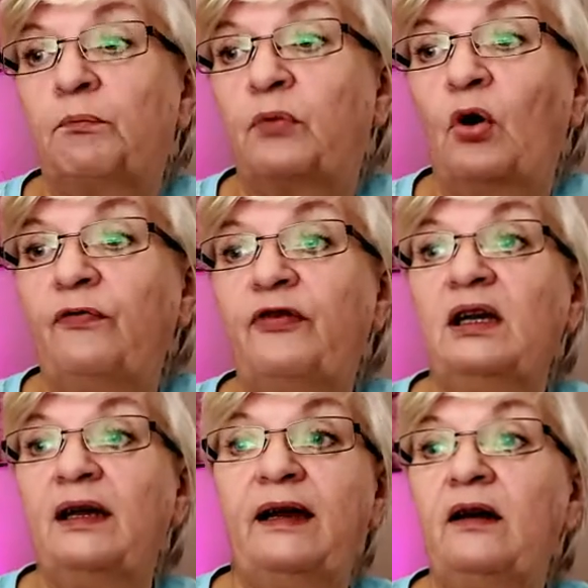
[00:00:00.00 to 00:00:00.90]

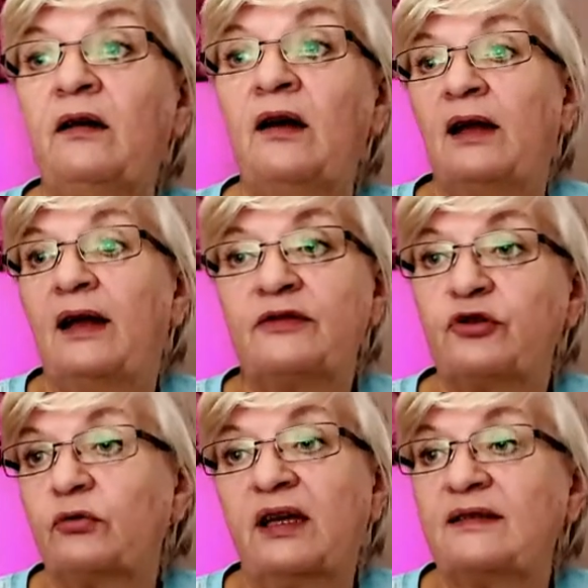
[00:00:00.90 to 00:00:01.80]
profile here. As you
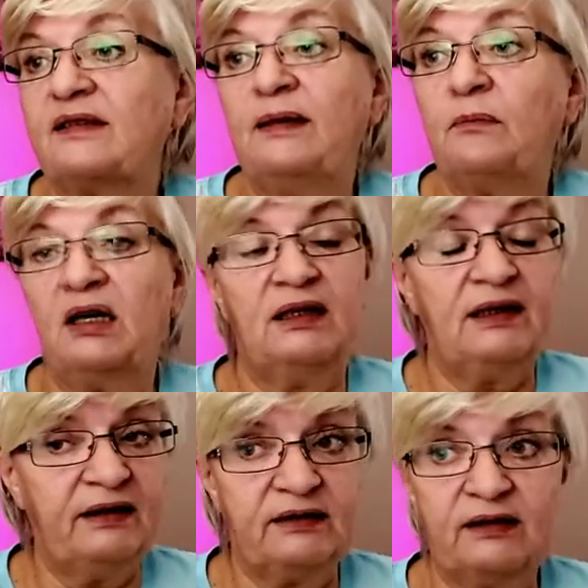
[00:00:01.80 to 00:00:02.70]
can see, my
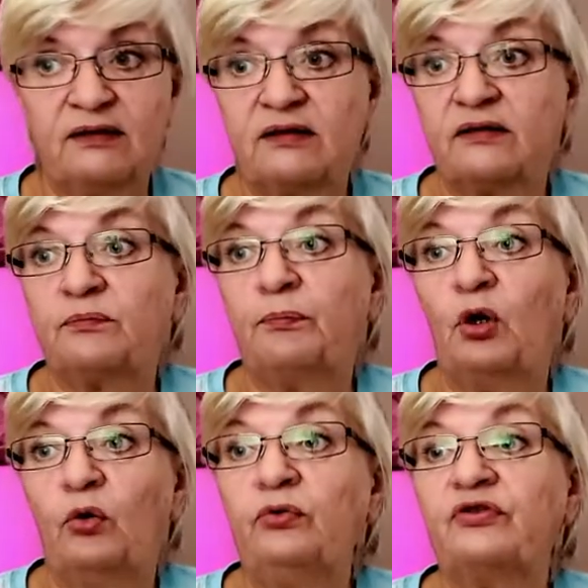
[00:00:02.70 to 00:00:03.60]
latest
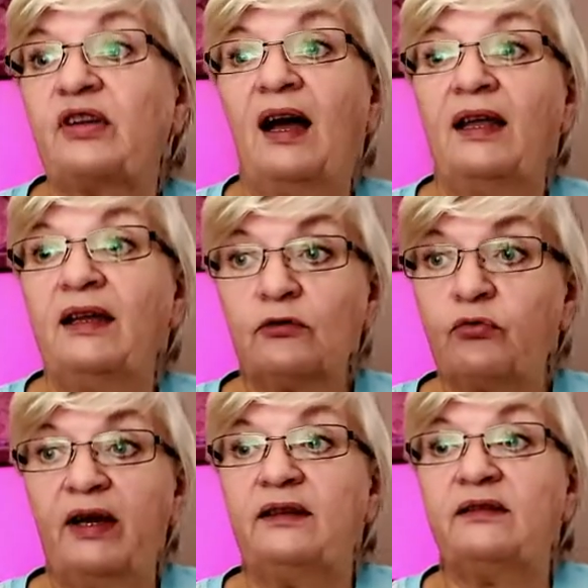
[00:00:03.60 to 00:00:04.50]
post, I
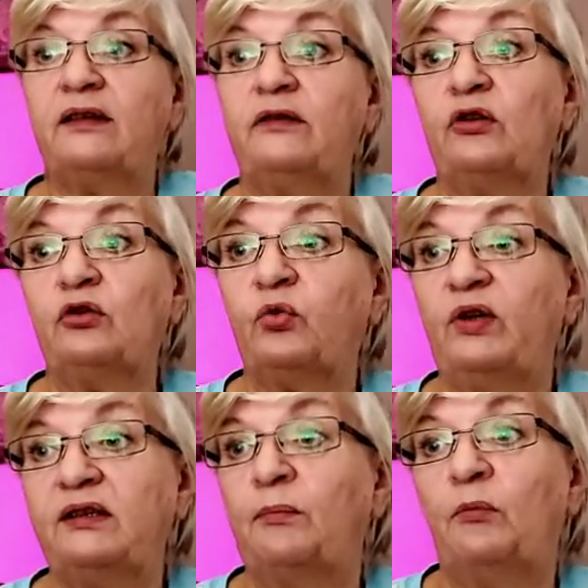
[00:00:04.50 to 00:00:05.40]
created a
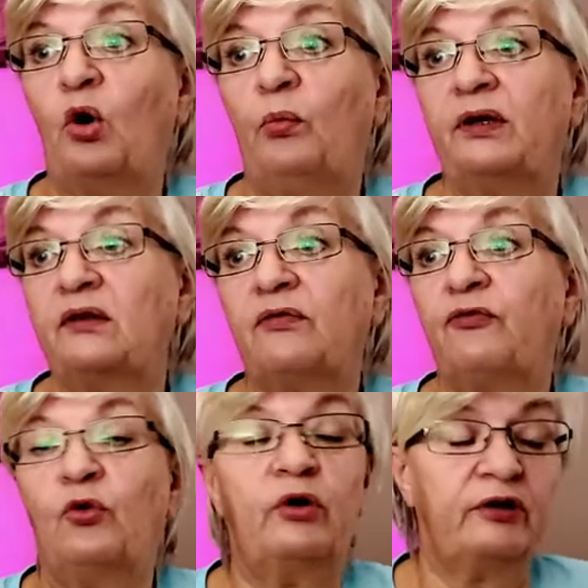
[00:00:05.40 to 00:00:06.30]
Twitter moment
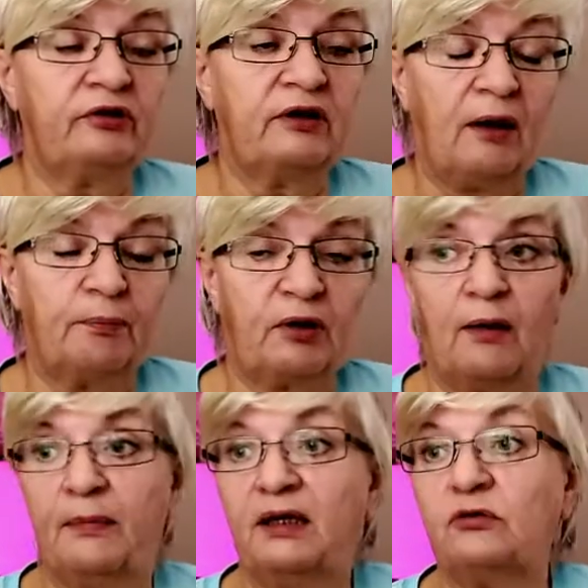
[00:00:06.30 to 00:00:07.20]
for an
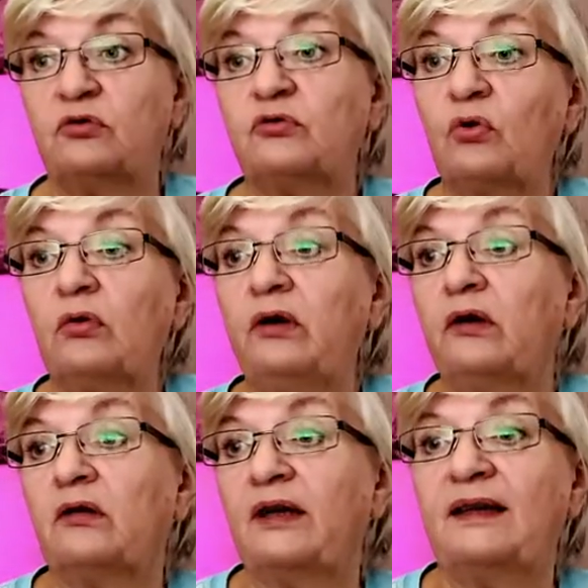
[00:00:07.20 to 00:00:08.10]
upcoming
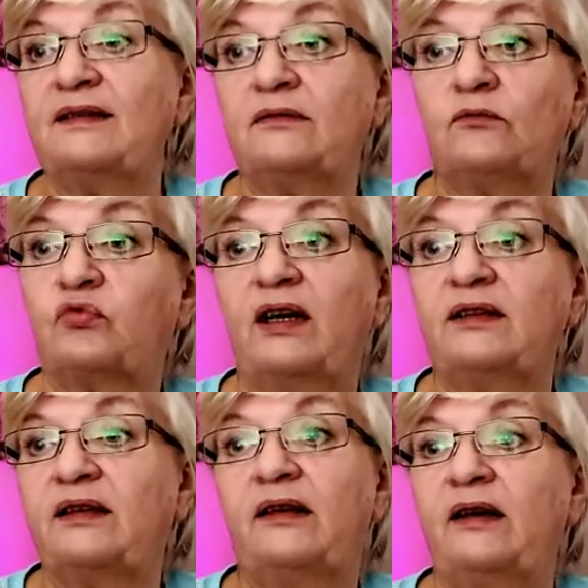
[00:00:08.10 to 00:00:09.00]
tutorial I right
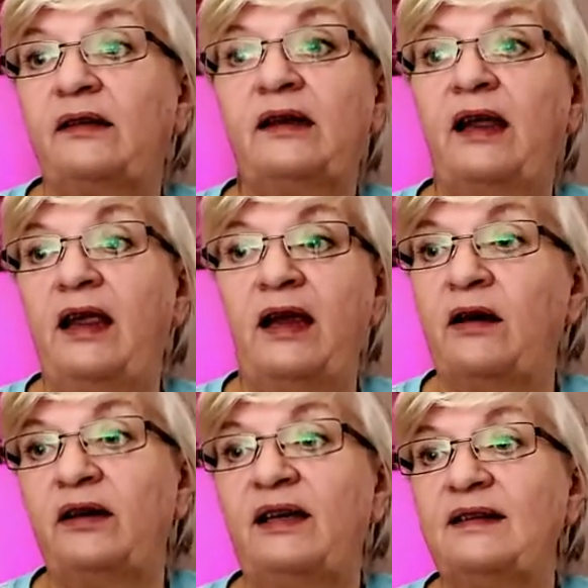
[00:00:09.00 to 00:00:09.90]
there. And
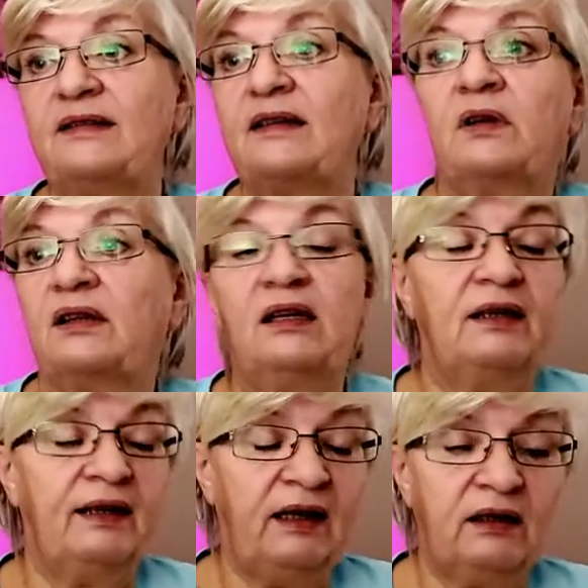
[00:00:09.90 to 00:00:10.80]
here is the
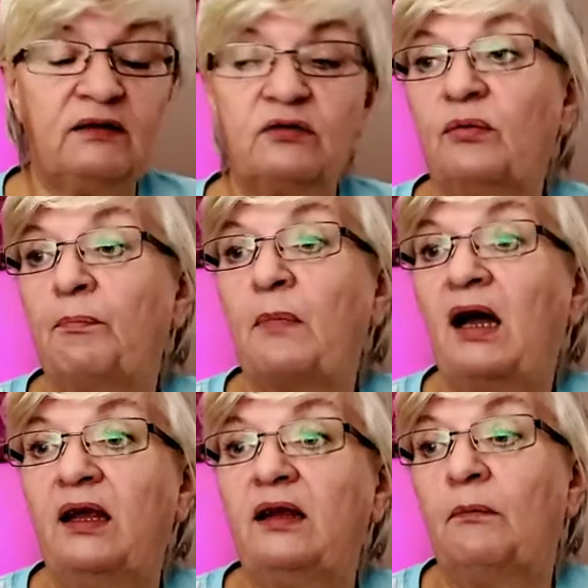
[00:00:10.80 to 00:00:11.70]
link to
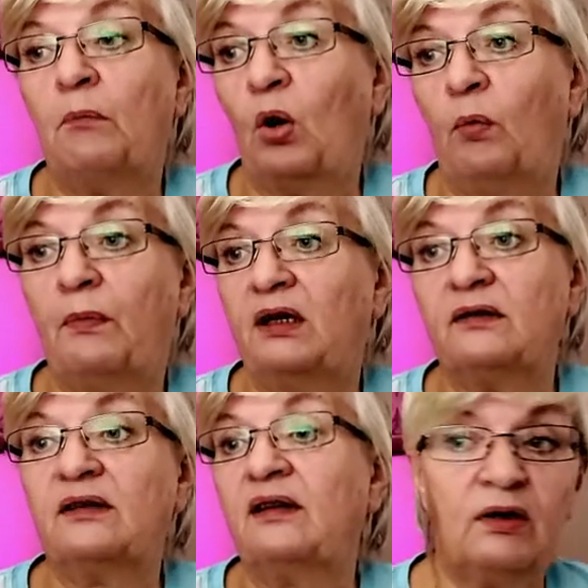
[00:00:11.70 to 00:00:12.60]
my
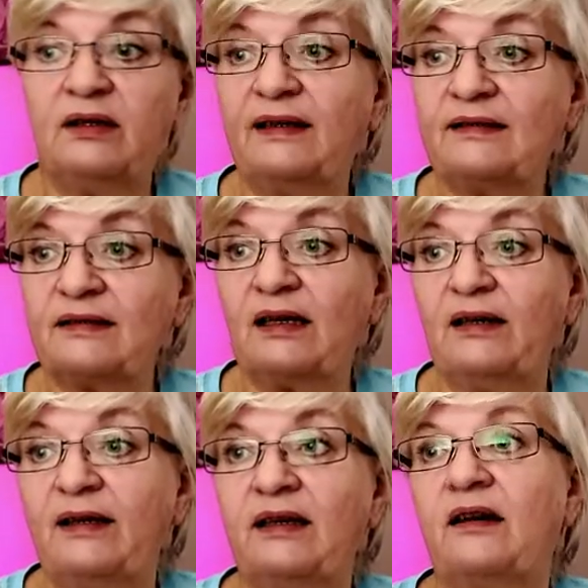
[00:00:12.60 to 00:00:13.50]
moment. Let's
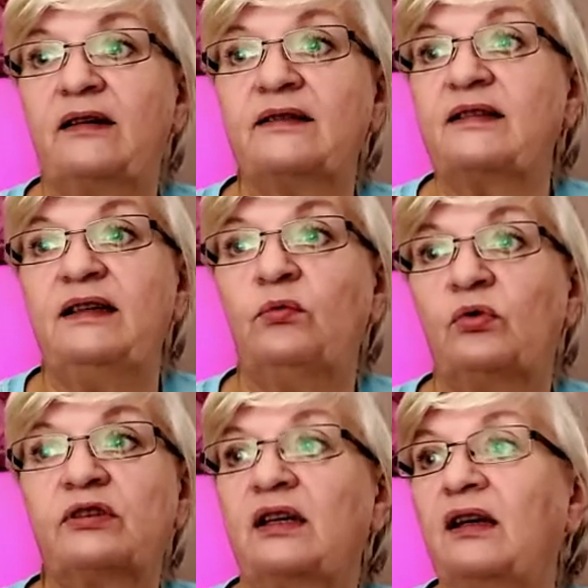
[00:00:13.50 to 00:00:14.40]
click here and see
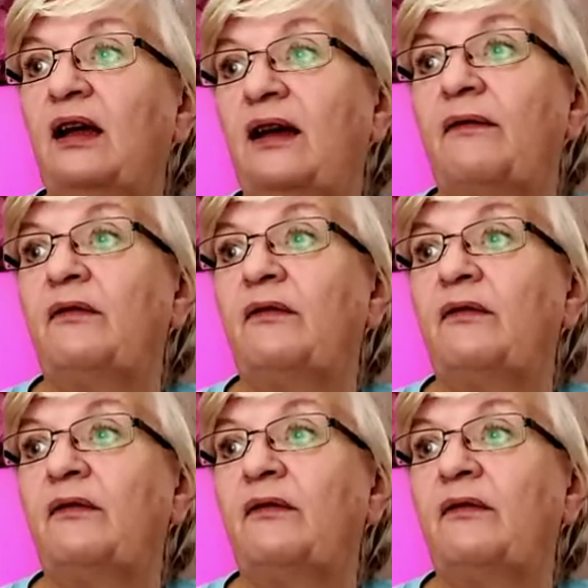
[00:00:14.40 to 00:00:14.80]
what I have.